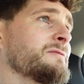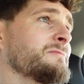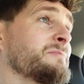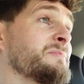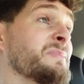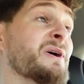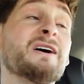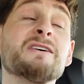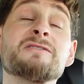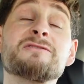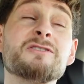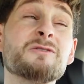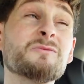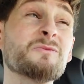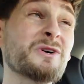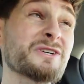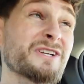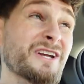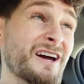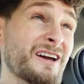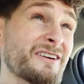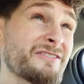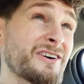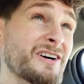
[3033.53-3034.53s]
But from what
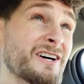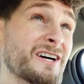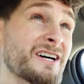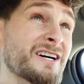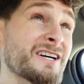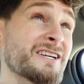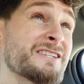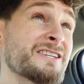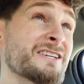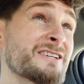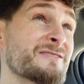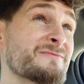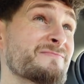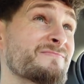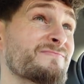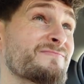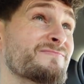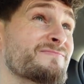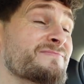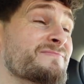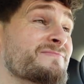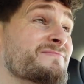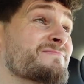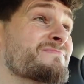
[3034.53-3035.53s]
I've heard,
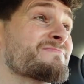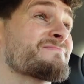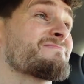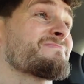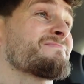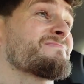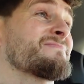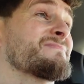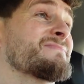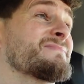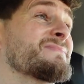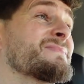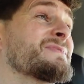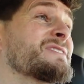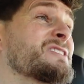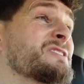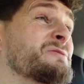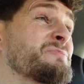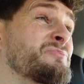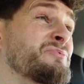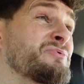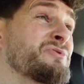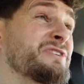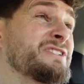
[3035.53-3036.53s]

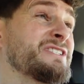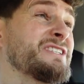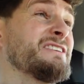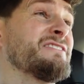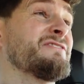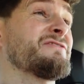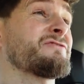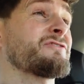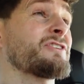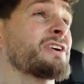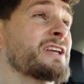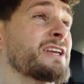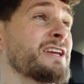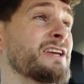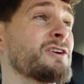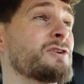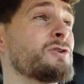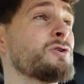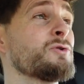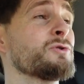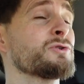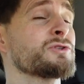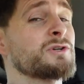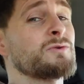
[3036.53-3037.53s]
it's pretty freaking
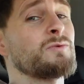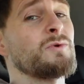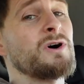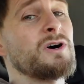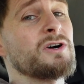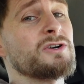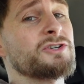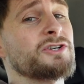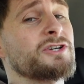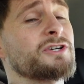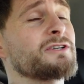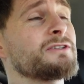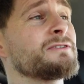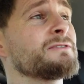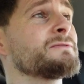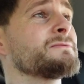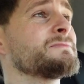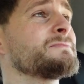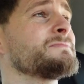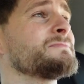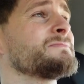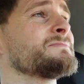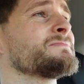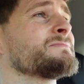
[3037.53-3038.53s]
cool to watch.
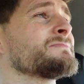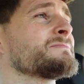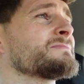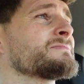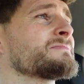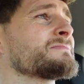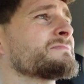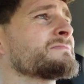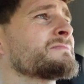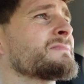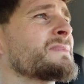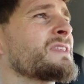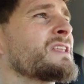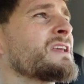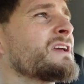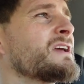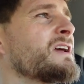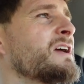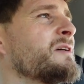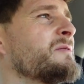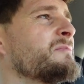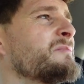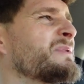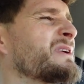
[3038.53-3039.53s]

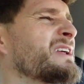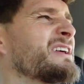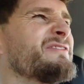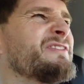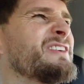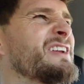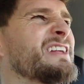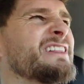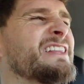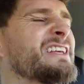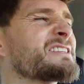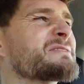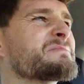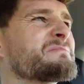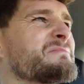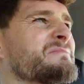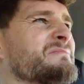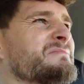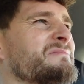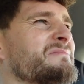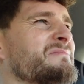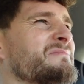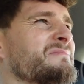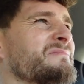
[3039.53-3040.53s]
But I feel like that's
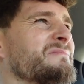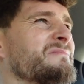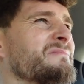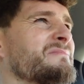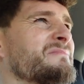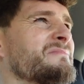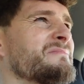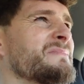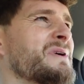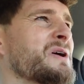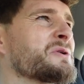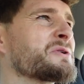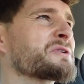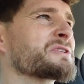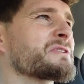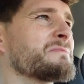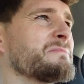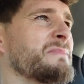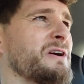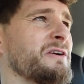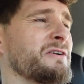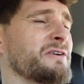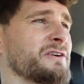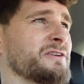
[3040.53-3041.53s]
most
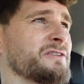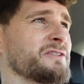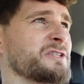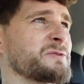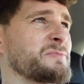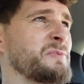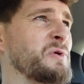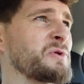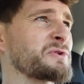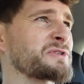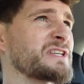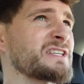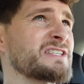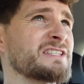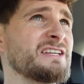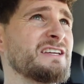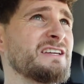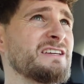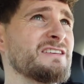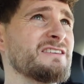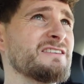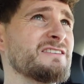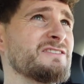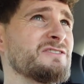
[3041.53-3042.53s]
American sports, isn't
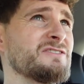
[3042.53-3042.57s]
it?